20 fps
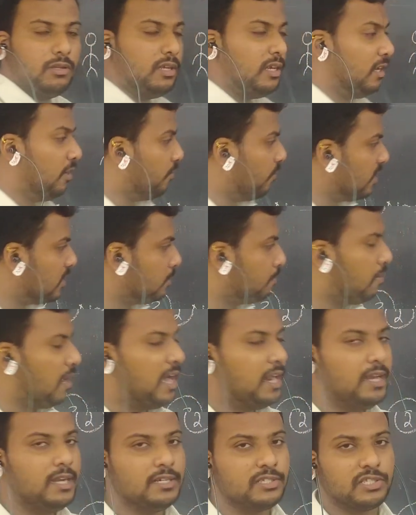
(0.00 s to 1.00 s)
It was
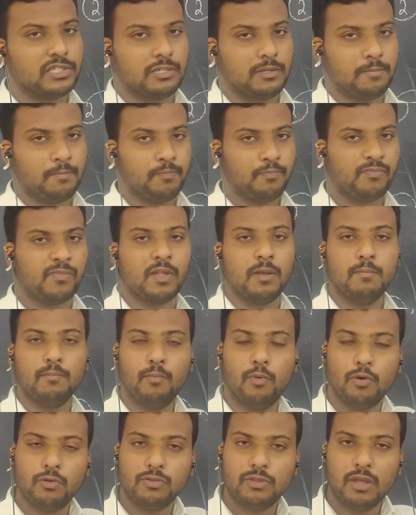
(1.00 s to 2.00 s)
balanced.
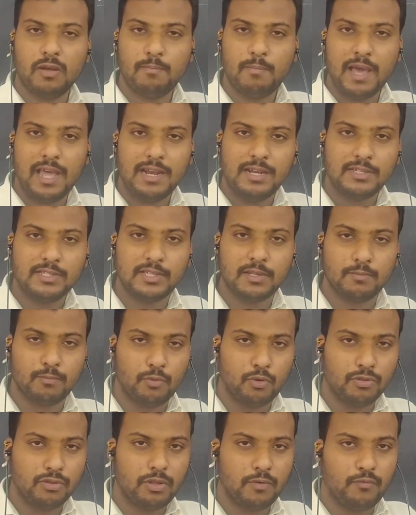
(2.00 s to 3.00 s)
Both
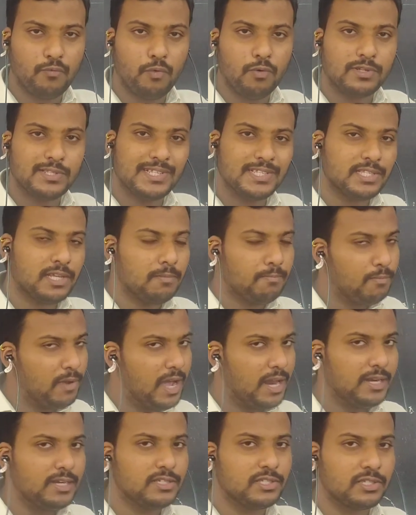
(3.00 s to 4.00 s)
the forces are
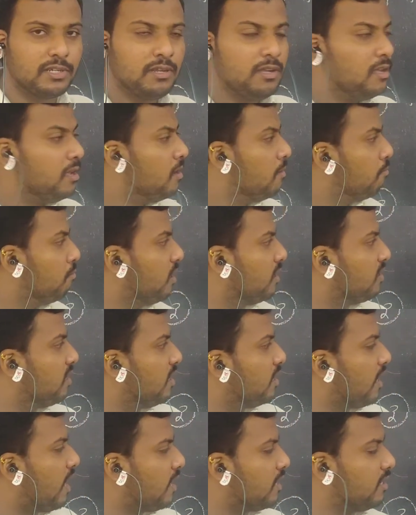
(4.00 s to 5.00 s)
balanced, but they
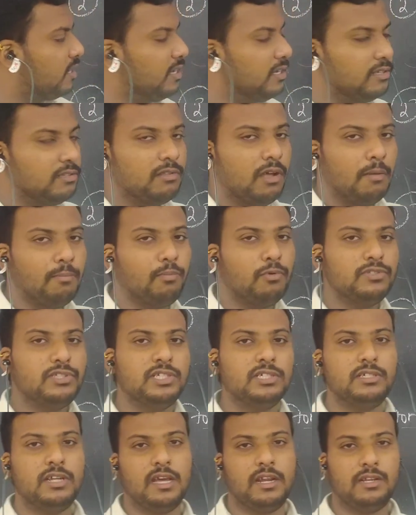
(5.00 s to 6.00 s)
are acting in the
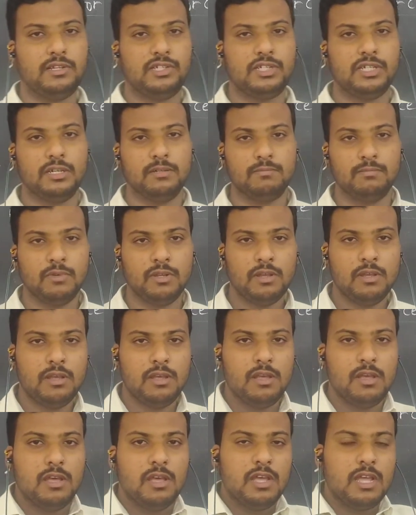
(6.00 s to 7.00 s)
opposite direction.
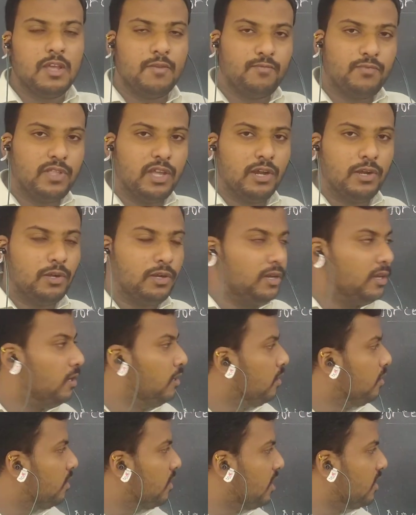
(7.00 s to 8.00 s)
If they
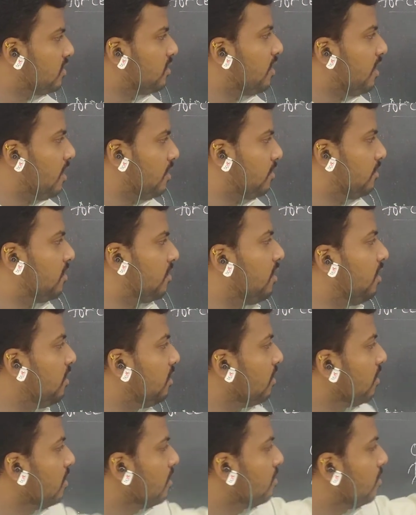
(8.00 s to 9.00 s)
does like
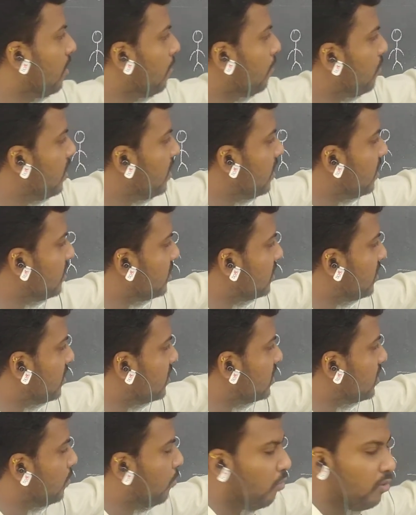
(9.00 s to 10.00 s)
that, the PS
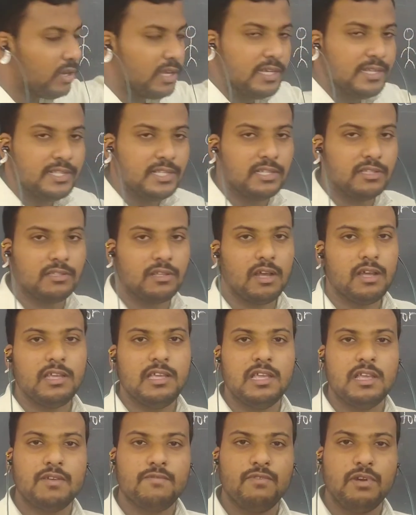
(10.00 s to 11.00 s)
textbook is in the
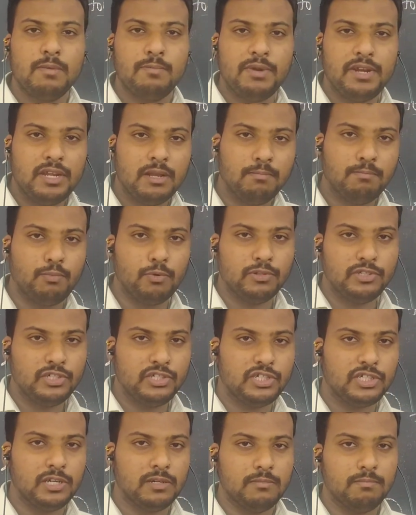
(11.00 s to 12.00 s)
equilibrium
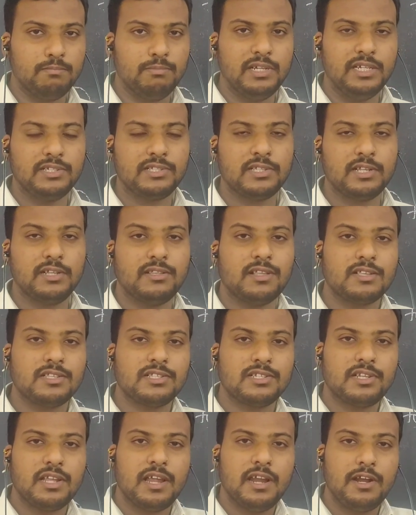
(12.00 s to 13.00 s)
position, means the
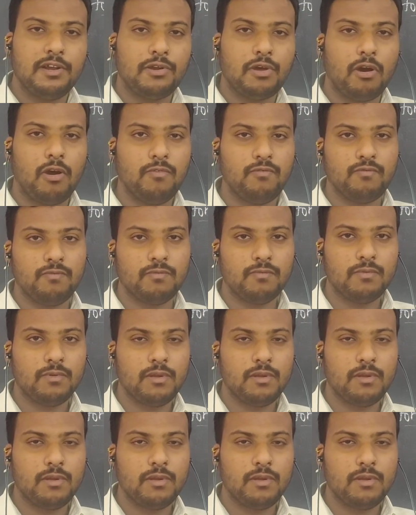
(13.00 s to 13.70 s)
state of